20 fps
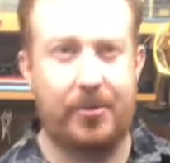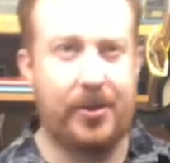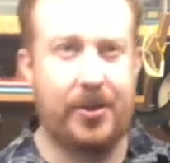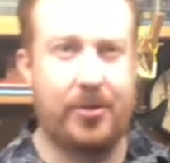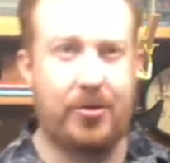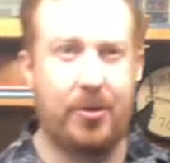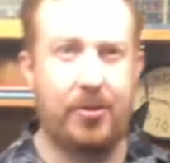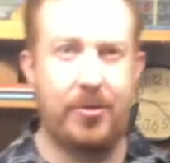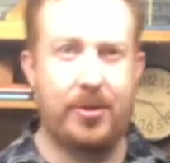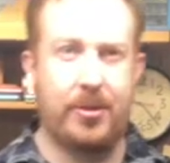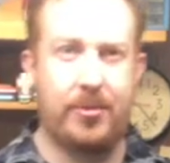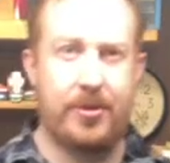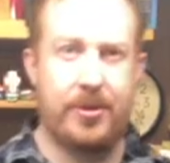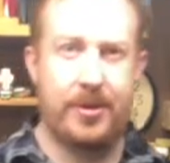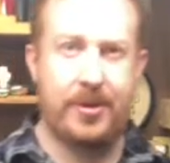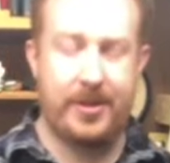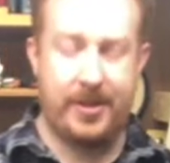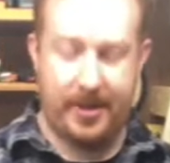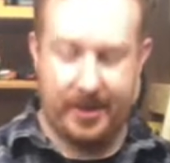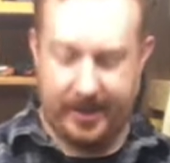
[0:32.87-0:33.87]
we normally
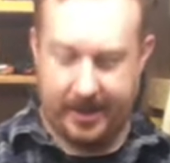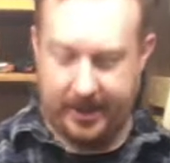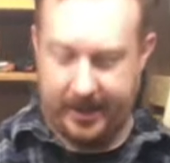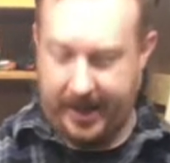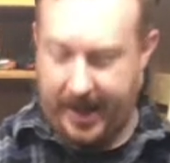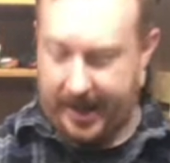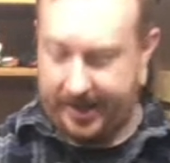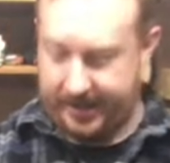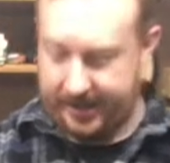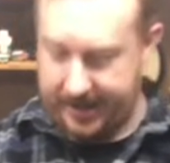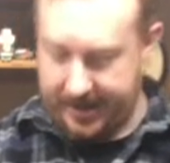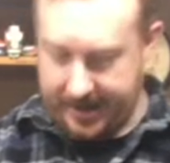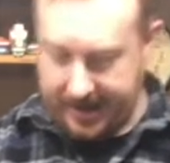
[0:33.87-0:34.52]
would in class.